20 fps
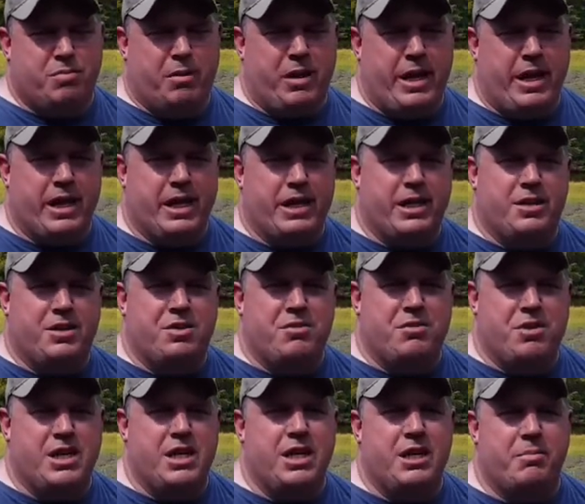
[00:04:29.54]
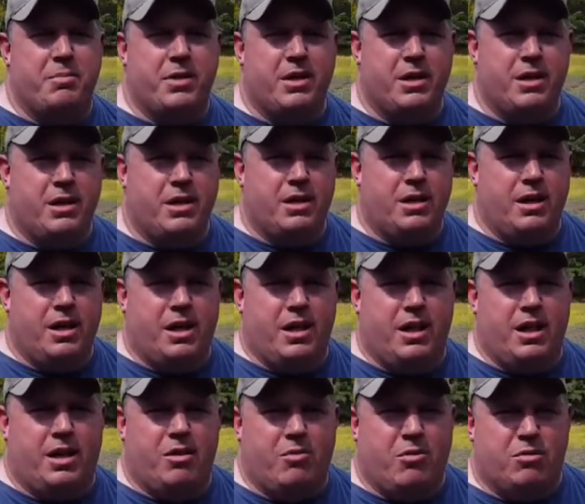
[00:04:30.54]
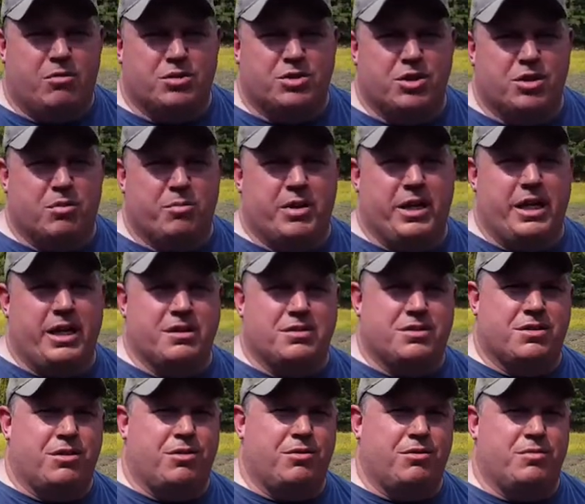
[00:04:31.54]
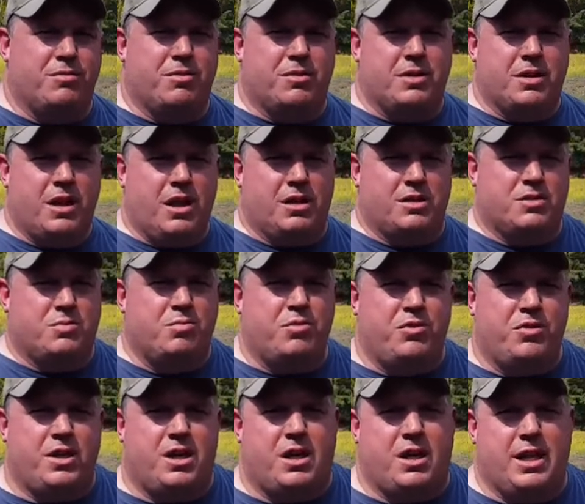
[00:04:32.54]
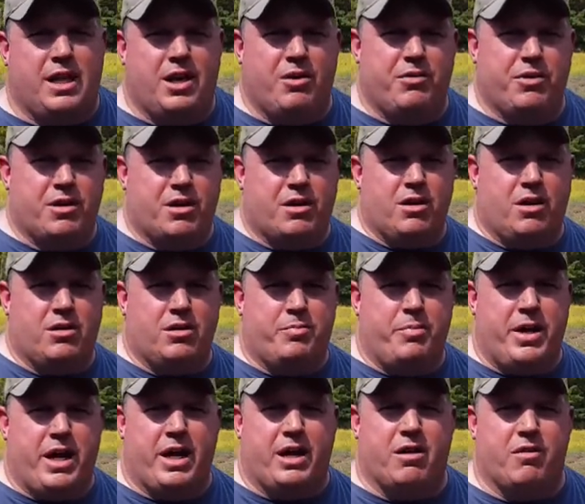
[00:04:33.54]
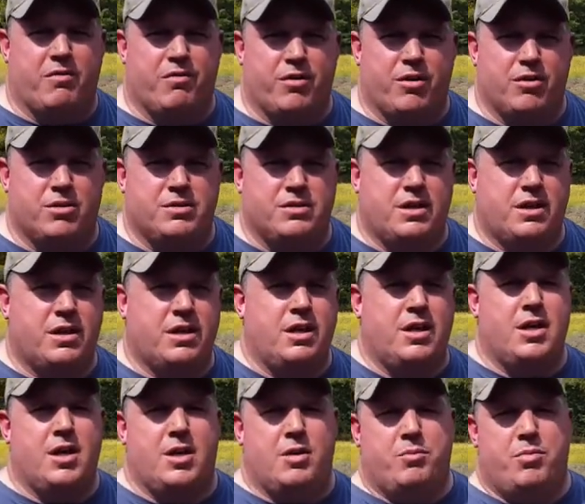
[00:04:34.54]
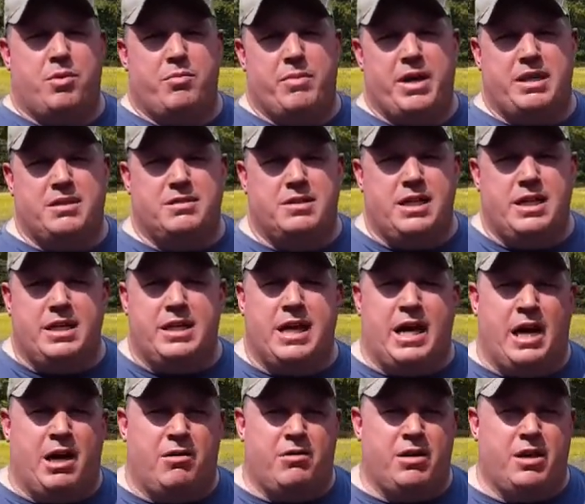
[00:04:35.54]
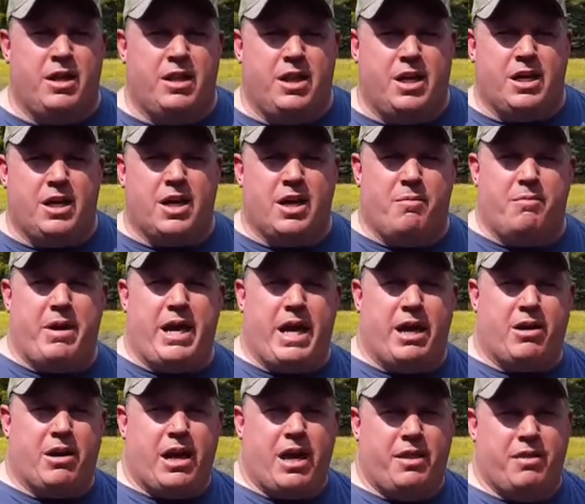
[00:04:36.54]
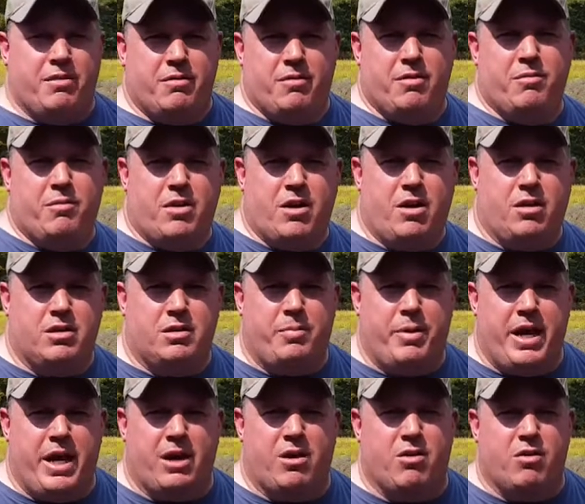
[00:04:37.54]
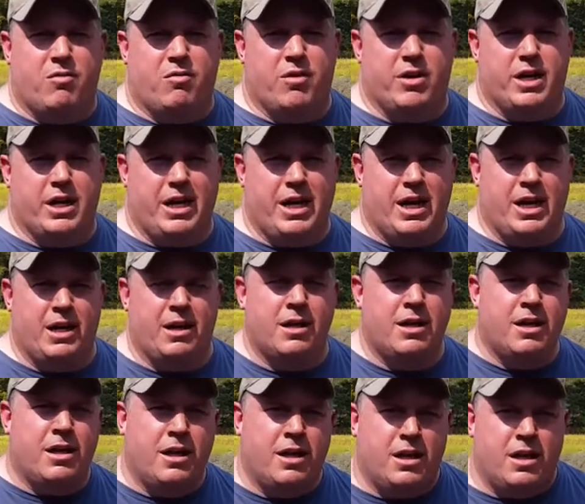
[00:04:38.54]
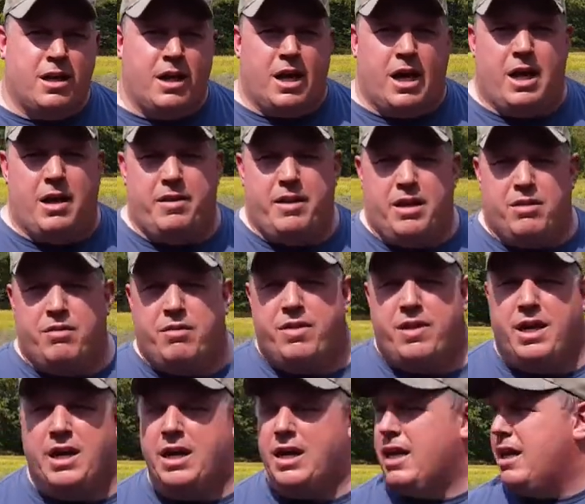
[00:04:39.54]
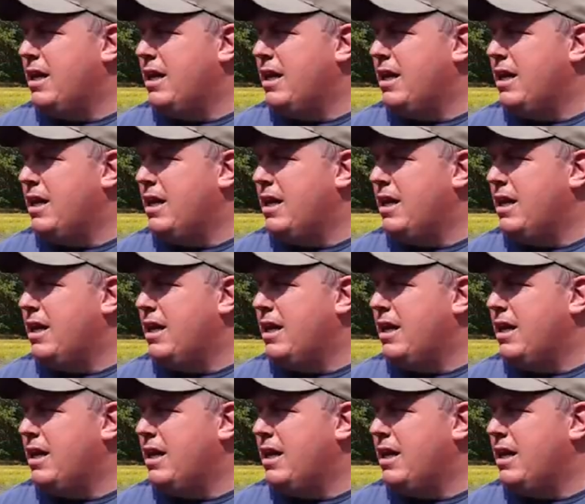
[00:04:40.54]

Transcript: planted too deep and then it won't germinate. So I'll smooth it all out with the cultipacker first, put my seed down, and then come back and cultipack over it again. Uh, the other thing